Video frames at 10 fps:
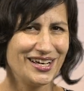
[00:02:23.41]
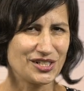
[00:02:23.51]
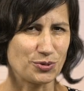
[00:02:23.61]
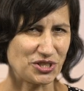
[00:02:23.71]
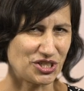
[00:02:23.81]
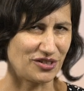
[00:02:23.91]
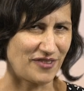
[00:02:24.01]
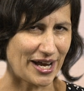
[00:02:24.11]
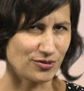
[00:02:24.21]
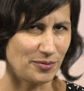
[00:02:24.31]
Switch to
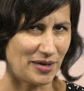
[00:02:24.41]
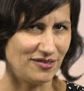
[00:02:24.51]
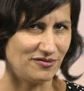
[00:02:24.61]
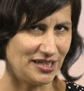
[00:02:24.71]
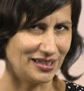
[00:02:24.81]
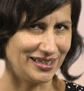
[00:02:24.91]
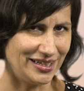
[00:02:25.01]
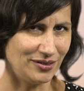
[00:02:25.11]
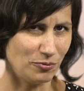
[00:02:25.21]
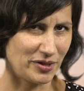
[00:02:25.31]
factory-made
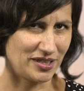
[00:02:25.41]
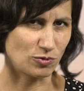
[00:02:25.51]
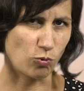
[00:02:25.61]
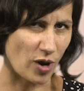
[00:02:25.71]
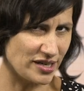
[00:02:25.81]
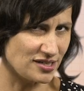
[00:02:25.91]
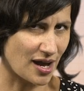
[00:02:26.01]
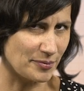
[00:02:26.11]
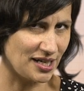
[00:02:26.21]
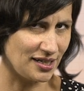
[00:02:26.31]
vanillin with its one
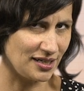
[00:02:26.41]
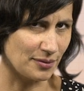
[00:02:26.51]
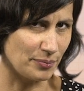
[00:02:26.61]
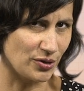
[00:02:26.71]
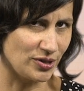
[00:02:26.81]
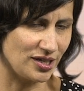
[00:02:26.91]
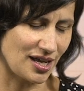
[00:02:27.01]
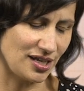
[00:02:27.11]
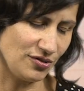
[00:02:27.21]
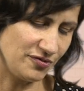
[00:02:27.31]
dominating component
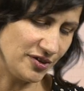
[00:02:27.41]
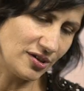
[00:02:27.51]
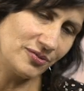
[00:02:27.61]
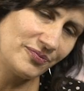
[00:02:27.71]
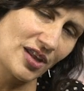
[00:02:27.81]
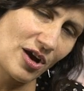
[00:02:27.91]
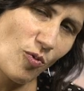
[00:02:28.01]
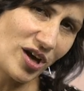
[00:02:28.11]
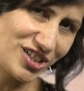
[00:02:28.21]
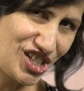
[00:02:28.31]
and you feel,
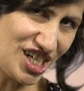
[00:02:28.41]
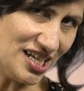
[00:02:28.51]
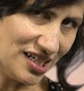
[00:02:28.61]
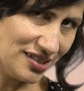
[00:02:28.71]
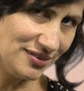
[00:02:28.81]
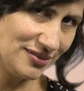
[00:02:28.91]
well, cheated.